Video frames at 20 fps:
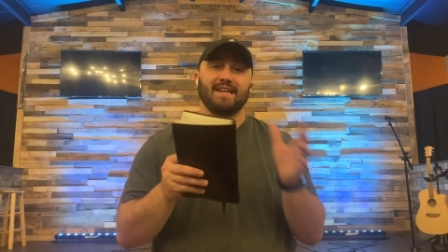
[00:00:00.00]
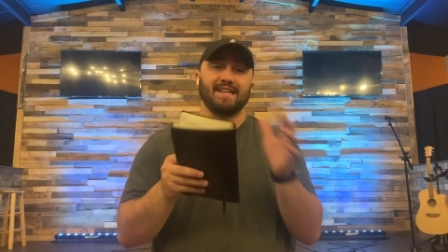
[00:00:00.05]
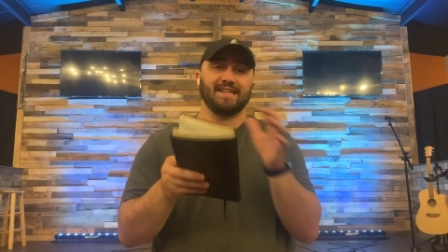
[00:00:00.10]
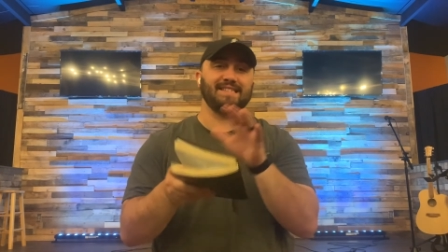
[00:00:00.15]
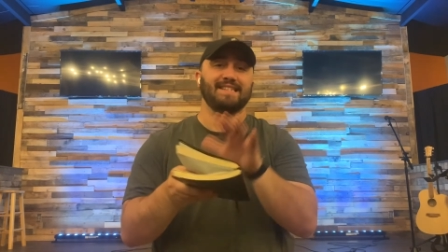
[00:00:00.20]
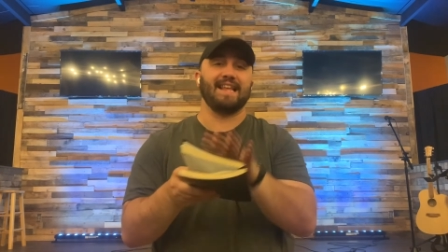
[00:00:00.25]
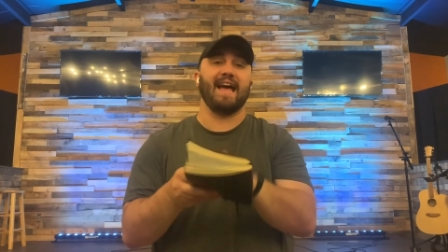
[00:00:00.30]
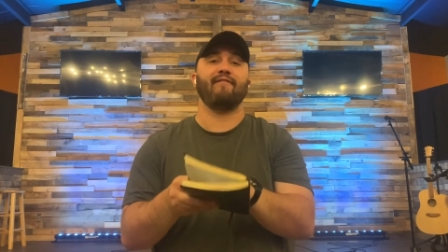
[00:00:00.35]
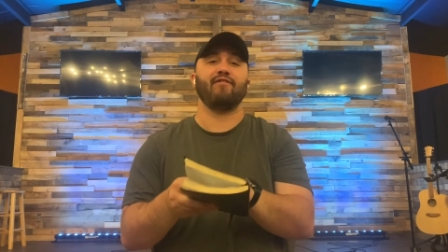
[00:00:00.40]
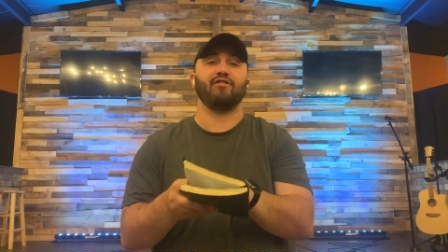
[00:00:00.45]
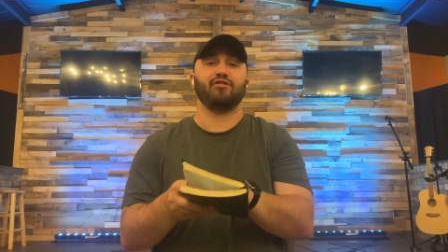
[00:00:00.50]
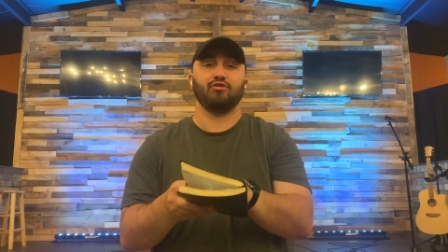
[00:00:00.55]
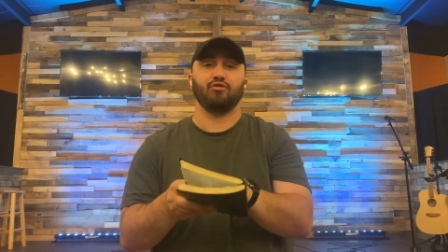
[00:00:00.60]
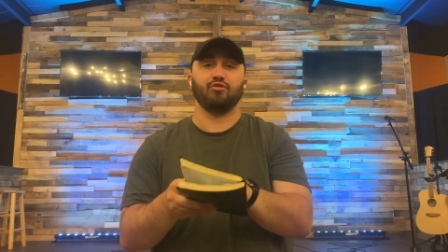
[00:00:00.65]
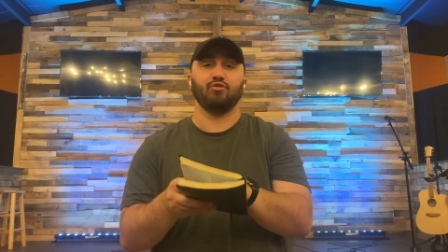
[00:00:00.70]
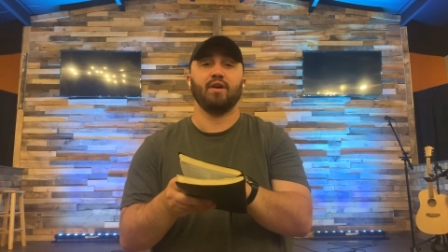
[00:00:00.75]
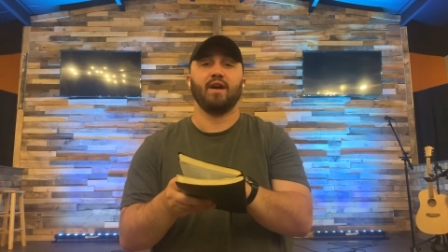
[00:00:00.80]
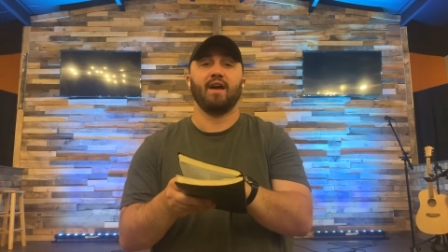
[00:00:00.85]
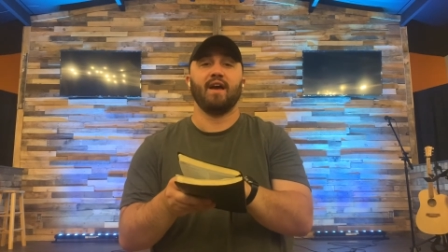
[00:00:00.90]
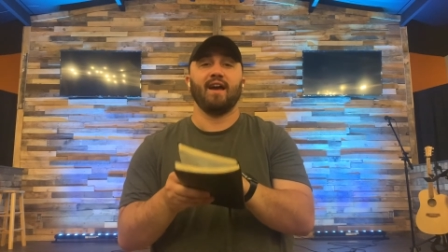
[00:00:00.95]
let's dive
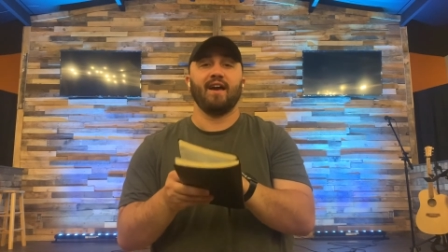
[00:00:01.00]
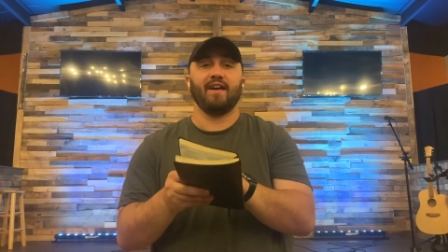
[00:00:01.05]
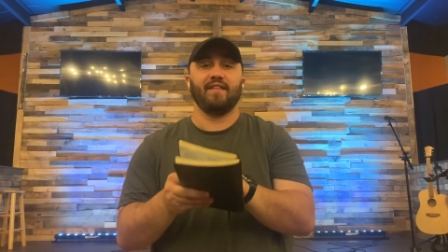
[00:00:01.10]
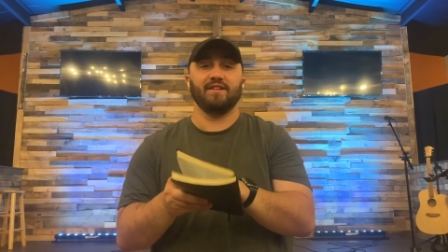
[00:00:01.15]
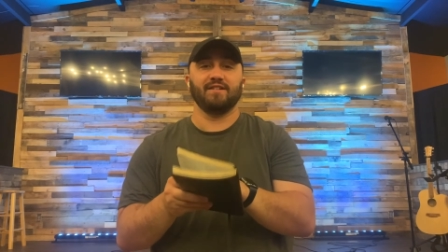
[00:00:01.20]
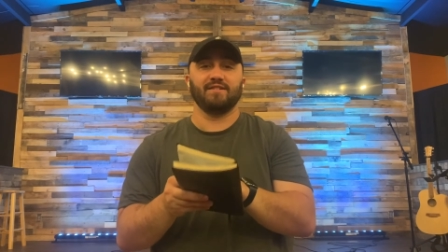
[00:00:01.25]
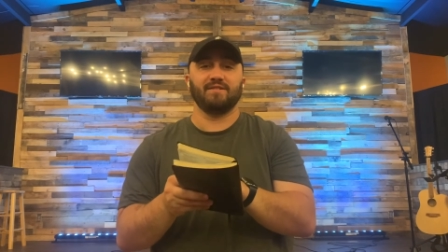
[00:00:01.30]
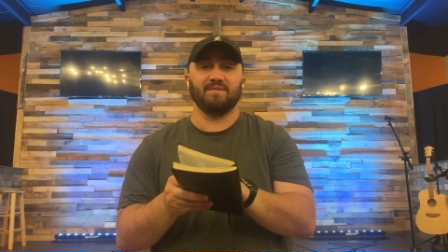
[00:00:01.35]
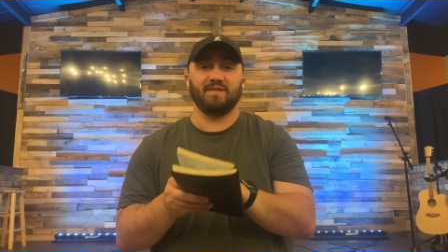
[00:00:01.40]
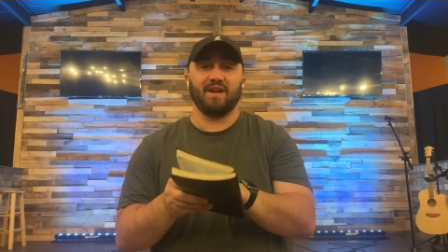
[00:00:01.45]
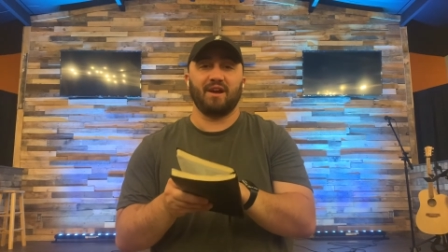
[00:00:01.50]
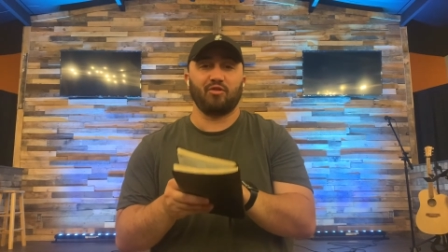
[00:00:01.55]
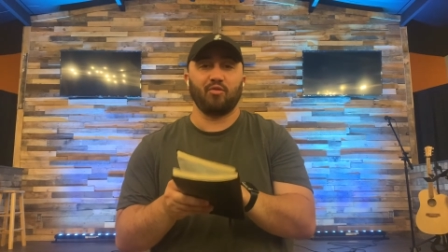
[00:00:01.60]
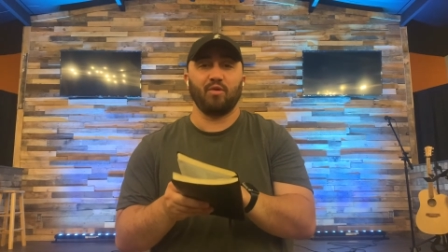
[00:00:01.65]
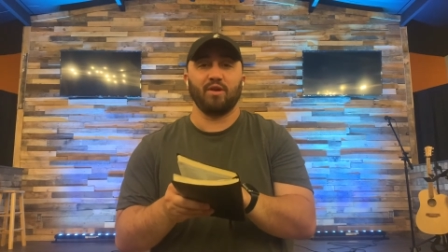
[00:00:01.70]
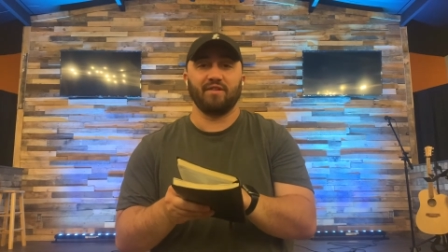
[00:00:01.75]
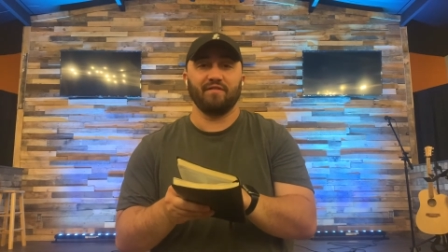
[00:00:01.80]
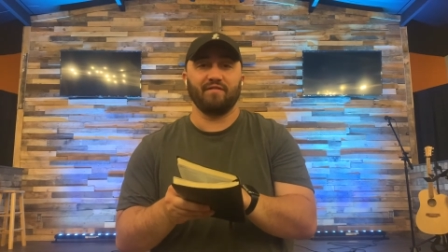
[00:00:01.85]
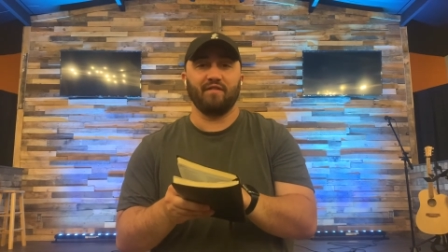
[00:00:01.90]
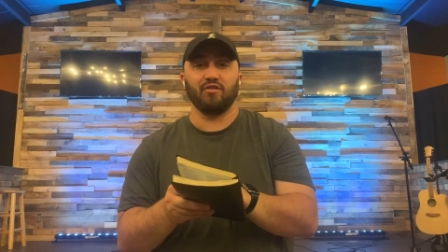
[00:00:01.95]
into this our
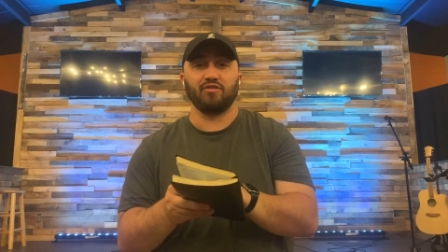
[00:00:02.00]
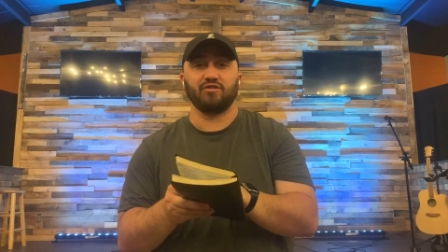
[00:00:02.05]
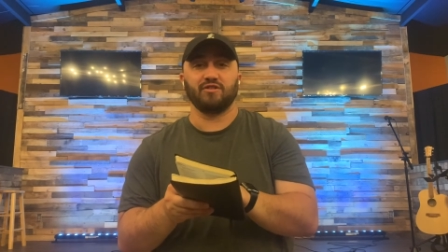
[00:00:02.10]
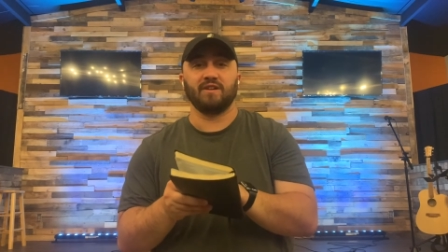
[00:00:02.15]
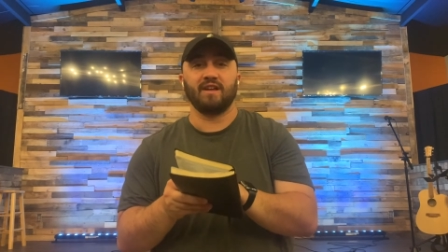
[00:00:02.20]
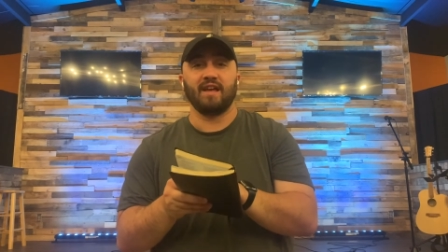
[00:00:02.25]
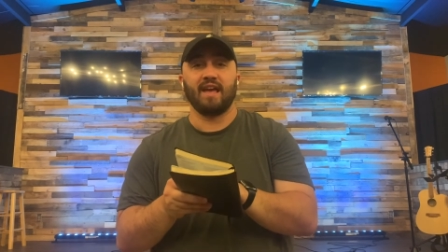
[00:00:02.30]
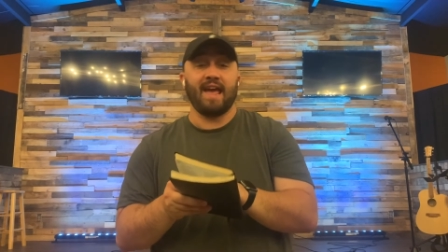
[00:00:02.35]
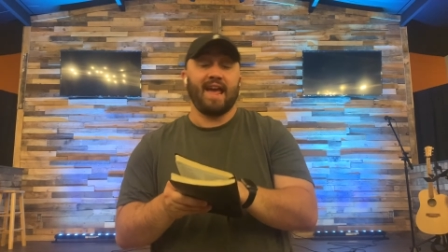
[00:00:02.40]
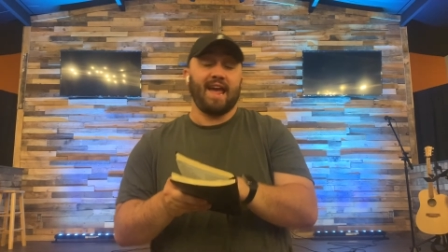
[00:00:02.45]
quick devotion.